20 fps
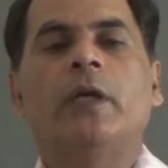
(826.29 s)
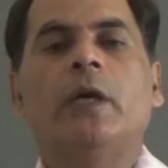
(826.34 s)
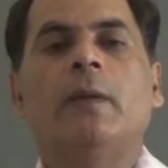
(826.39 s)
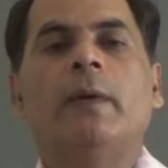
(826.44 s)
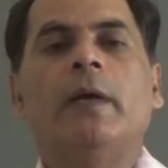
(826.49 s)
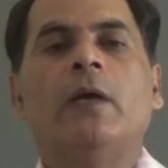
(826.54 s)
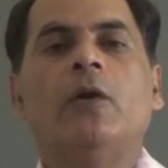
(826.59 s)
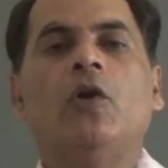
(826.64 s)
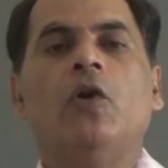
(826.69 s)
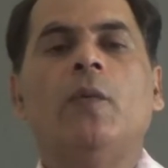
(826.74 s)

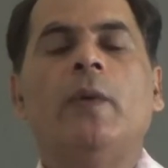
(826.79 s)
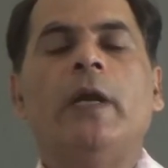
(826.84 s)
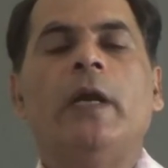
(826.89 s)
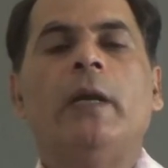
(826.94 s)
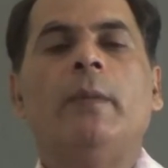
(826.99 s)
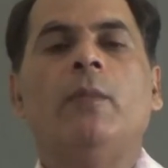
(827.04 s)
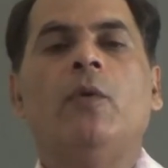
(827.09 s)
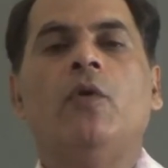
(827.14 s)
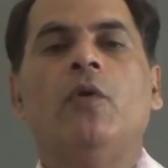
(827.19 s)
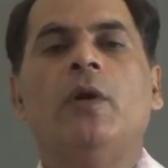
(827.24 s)
Double
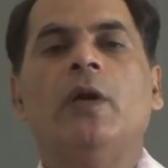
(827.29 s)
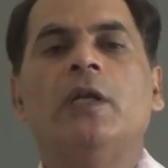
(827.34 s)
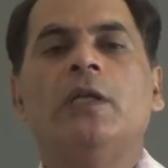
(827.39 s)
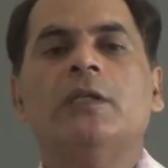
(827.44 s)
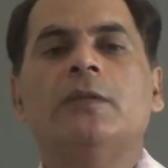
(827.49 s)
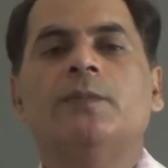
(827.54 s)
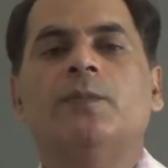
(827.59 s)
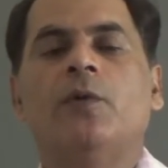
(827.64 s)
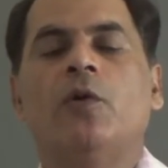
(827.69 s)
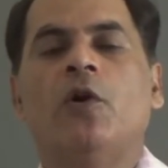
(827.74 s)
covalent bond
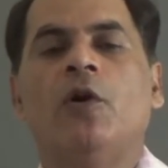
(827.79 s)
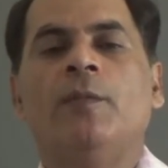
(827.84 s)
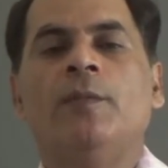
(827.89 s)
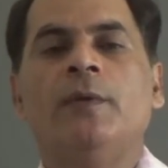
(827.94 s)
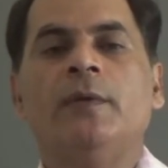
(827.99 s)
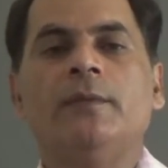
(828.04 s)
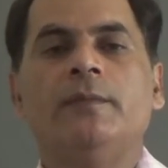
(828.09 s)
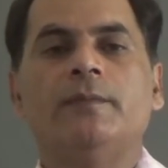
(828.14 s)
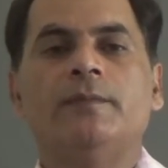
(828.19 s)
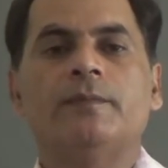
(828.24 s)
is
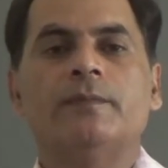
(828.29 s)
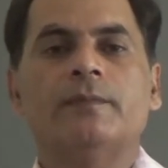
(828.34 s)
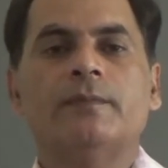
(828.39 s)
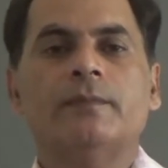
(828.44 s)
formed.